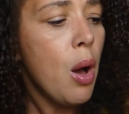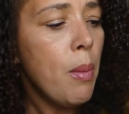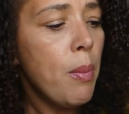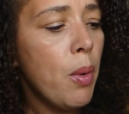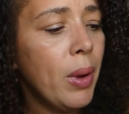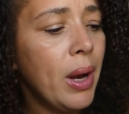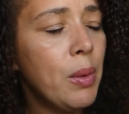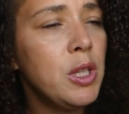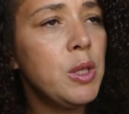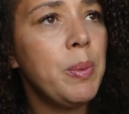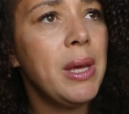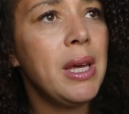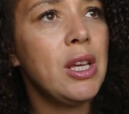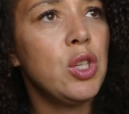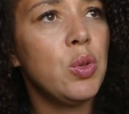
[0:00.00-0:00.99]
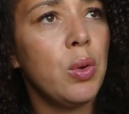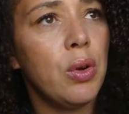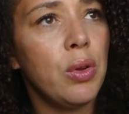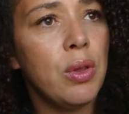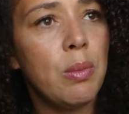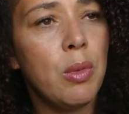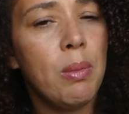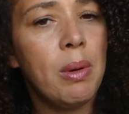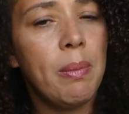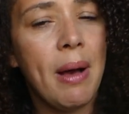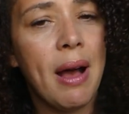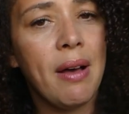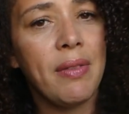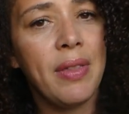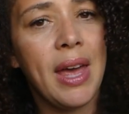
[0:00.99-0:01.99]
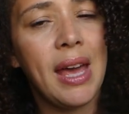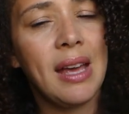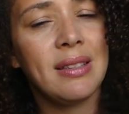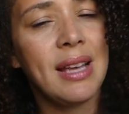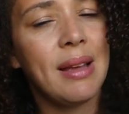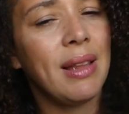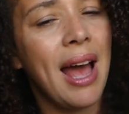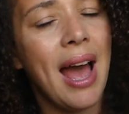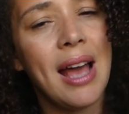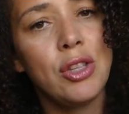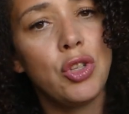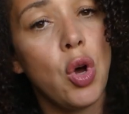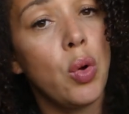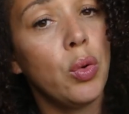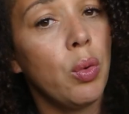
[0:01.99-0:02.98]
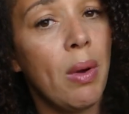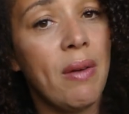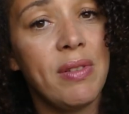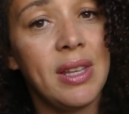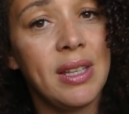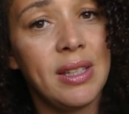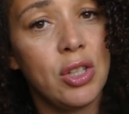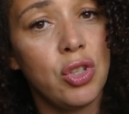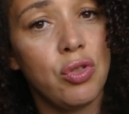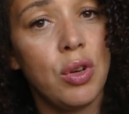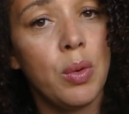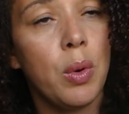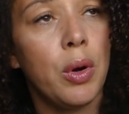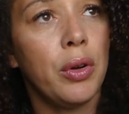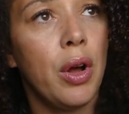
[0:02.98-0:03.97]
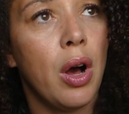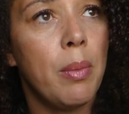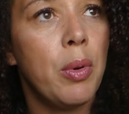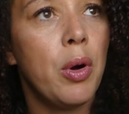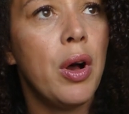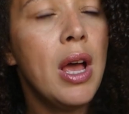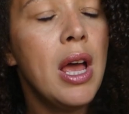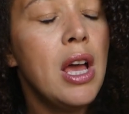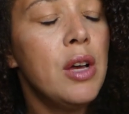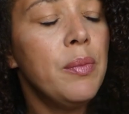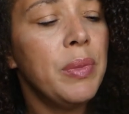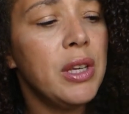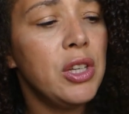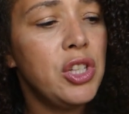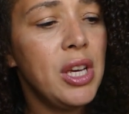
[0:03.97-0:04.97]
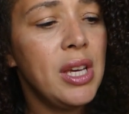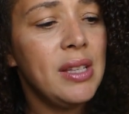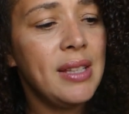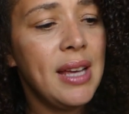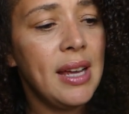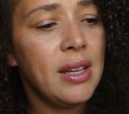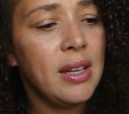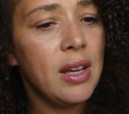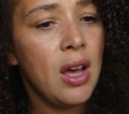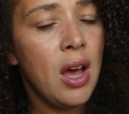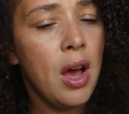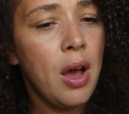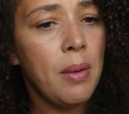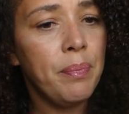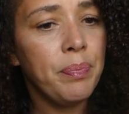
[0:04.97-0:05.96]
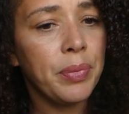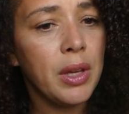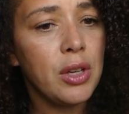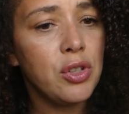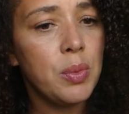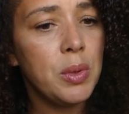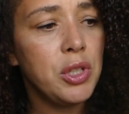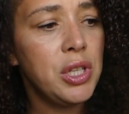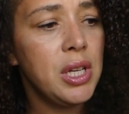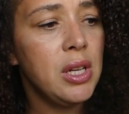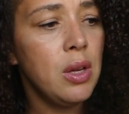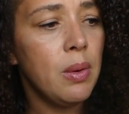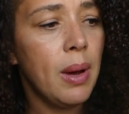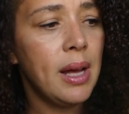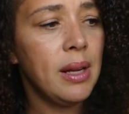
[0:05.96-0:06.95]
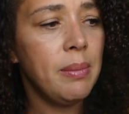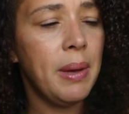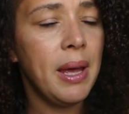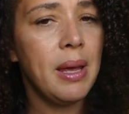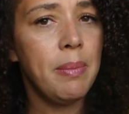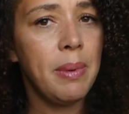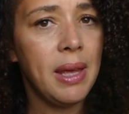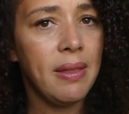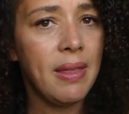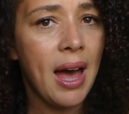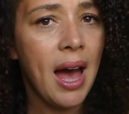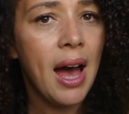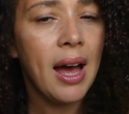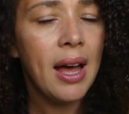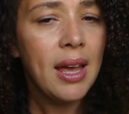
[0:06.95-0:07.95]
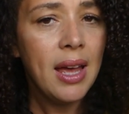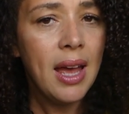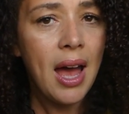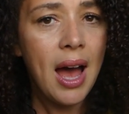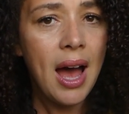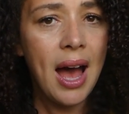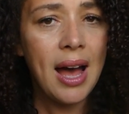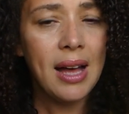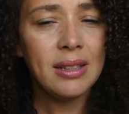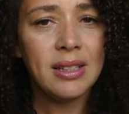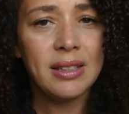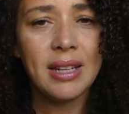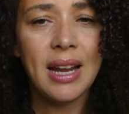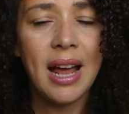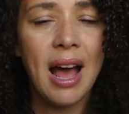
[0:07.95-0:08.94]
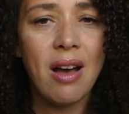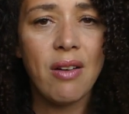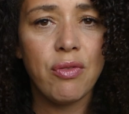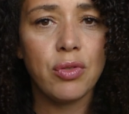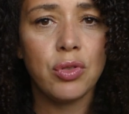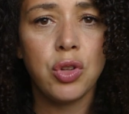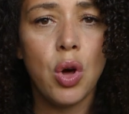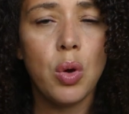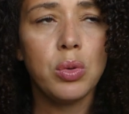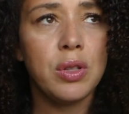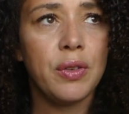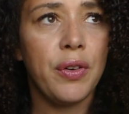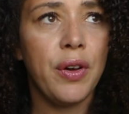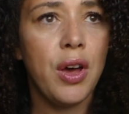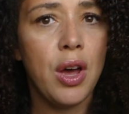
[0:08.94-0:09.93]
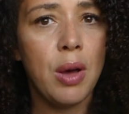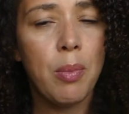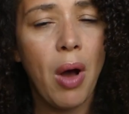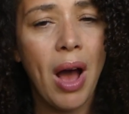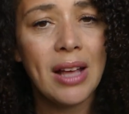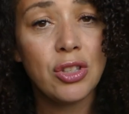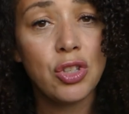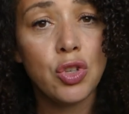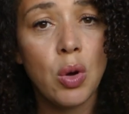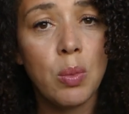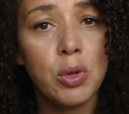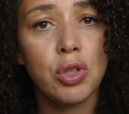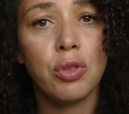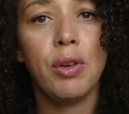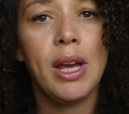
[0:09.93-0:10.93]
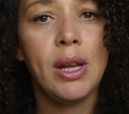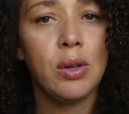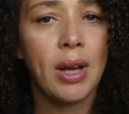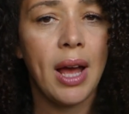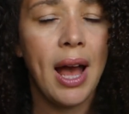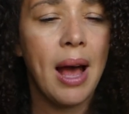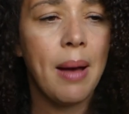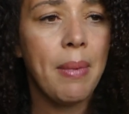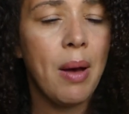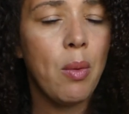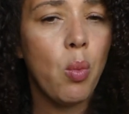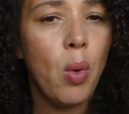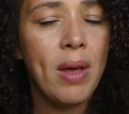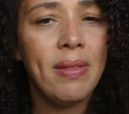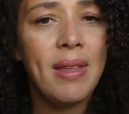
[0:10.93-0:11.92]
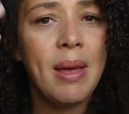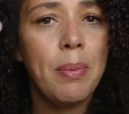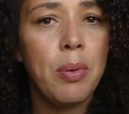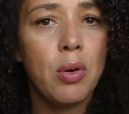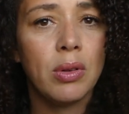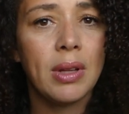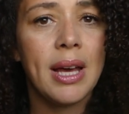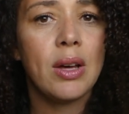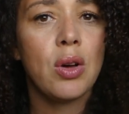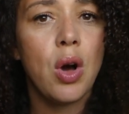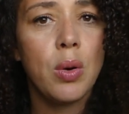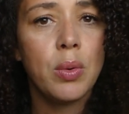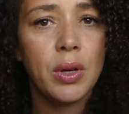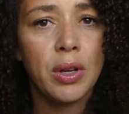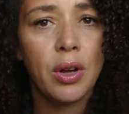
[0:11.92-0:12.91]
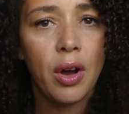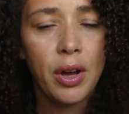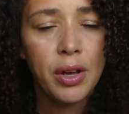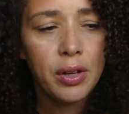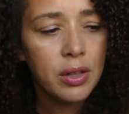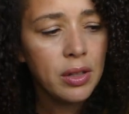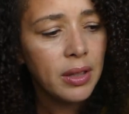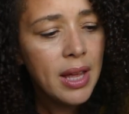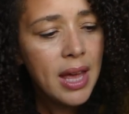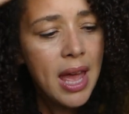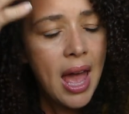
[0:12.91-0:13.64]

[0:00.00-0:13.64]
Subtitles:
But when I was speaking to another mum about this, like, I don't know whether this is true or not, but she said someone she knew had a baby that didn't have loads of hair but had so much cradle cap, and when they put like coconut oil